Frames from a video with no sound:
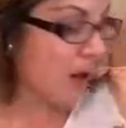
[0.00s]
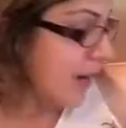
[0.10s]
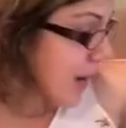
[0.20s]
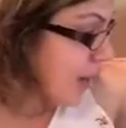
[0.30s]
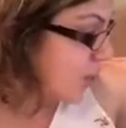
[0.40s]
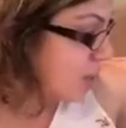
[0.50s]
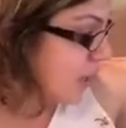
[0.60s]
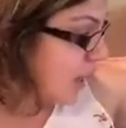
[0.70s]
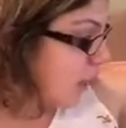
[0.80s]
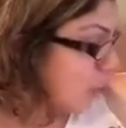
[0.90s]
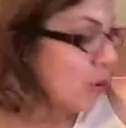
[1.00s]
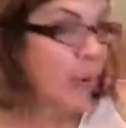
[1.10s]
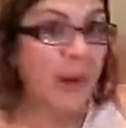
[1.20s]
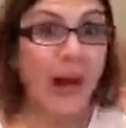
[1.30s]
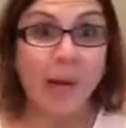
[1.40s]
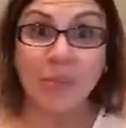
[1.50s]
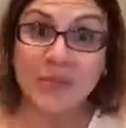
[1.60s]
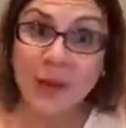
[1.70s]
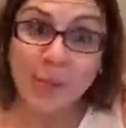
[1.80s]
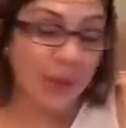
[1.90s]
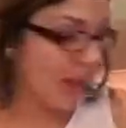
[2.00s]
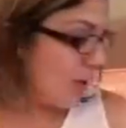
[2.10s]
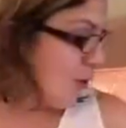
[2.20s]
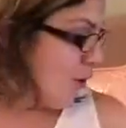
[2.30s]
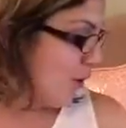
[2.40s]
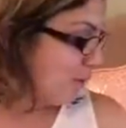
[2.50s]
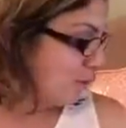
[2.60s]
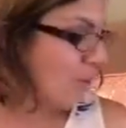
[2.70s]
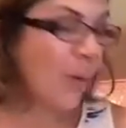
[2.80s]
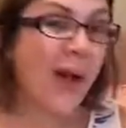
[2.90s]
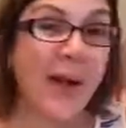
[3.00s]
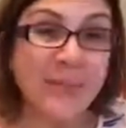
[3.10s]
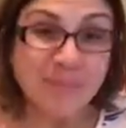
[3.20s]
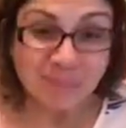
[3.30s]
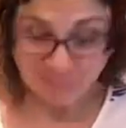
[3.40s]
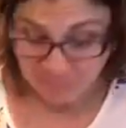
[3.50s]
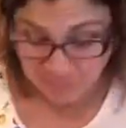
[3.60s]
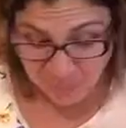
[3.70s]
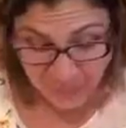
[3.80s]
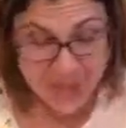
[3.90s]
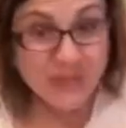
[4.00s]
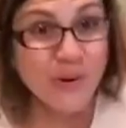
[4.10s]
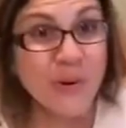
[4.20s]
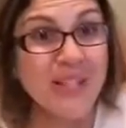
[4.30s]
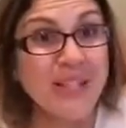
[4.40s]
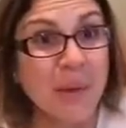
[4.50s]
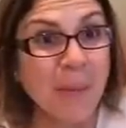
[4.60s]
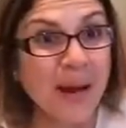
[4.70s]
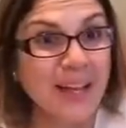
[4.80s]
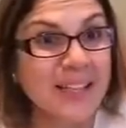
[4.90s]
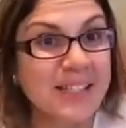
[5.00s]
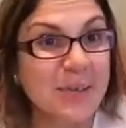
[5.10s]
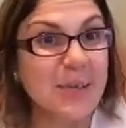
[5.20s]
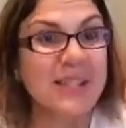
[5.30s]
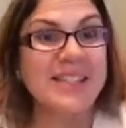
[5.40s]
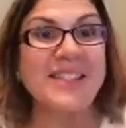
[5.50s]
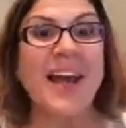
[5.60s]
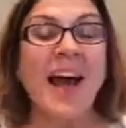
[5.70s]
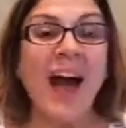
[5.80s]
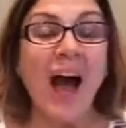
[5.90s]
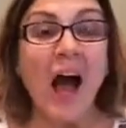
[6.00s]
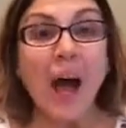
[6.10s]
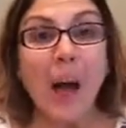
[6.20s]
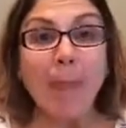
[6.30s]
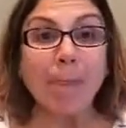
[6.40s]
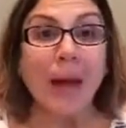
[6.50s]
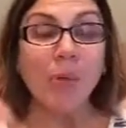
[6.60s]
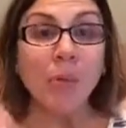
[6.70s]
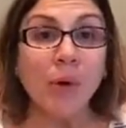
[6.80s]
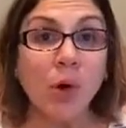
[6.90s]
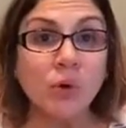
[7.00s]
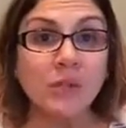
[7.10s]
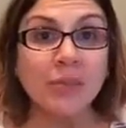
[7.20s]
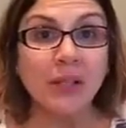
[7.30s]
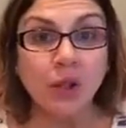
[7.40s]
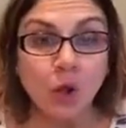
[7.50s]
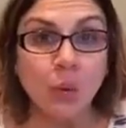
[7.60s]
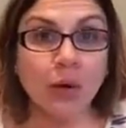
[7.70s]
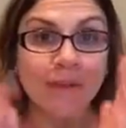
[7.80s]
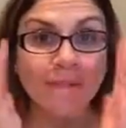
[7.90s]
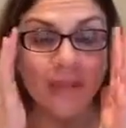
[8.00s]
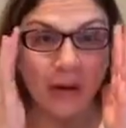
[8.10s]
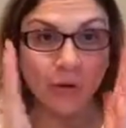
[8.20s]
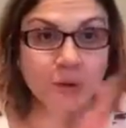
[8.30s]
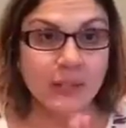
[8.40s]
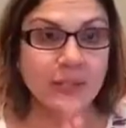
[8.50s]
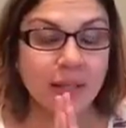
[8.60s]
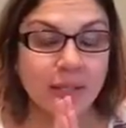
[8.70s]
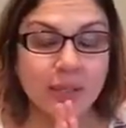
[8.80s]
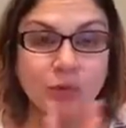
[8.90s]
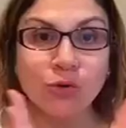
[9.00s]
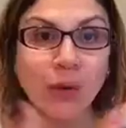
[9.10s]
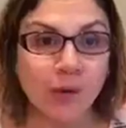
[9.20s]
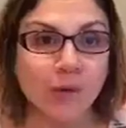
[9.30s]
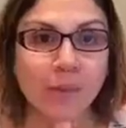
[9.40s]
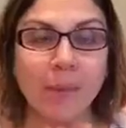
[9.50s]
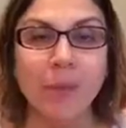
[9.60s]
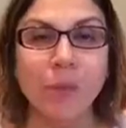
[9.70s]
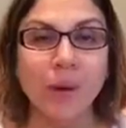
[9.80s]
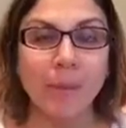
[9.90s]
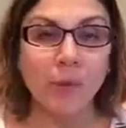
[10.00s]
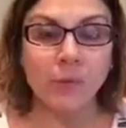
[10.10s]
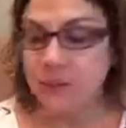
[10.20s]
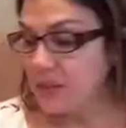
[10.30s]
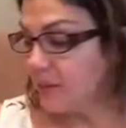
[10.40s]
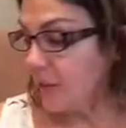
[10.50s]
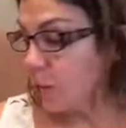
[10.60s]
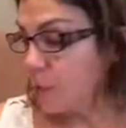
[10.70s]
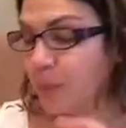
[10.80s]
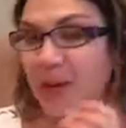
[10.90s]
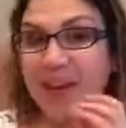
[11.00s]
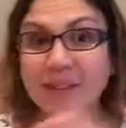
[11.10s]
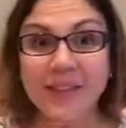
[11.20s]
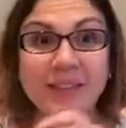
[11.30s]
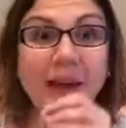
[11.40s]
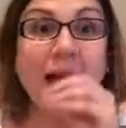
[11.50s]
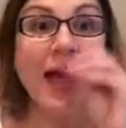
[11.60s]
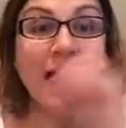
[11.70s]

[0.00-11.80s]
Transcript: cutouts. We're going to make apples out of Play-Doh. Okay, so these are my activities. I will post below where I found all these things. I'm going to try to remember when I'm posting this video to put everything